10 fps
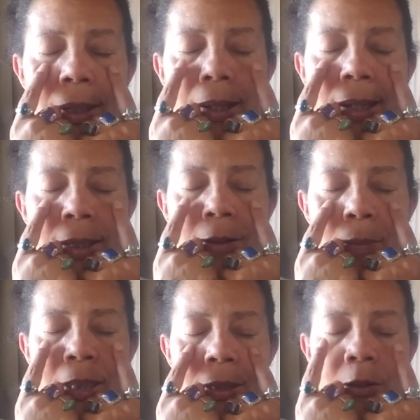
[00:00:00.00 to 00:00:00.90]
I give
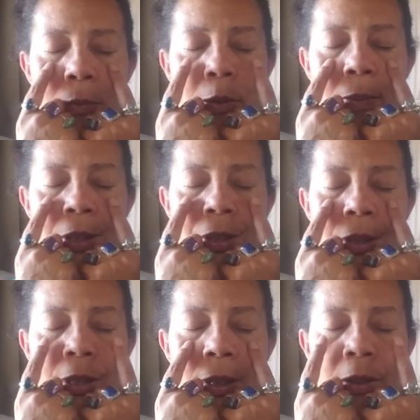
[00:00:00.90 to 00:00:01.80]
myself permission
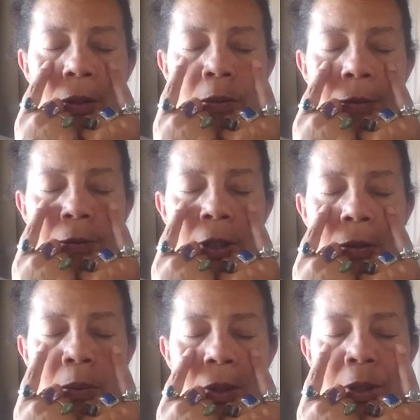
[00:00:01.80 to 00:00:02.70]
to let go of fear,
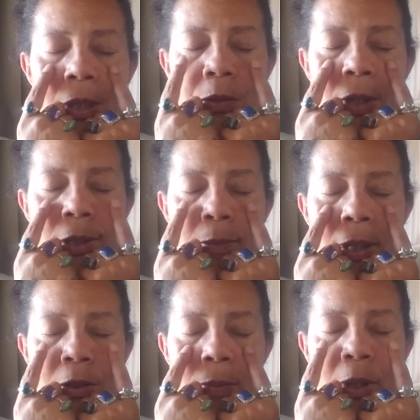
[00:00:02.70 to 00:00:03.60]
worry, and stress
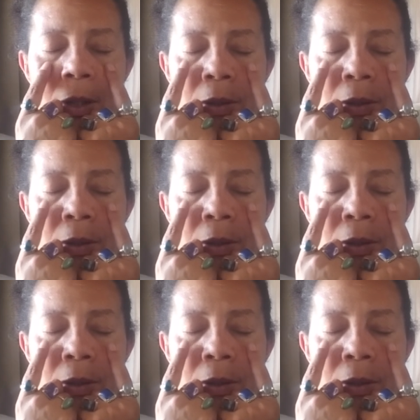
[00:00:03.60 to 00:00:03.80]
about tomorrow.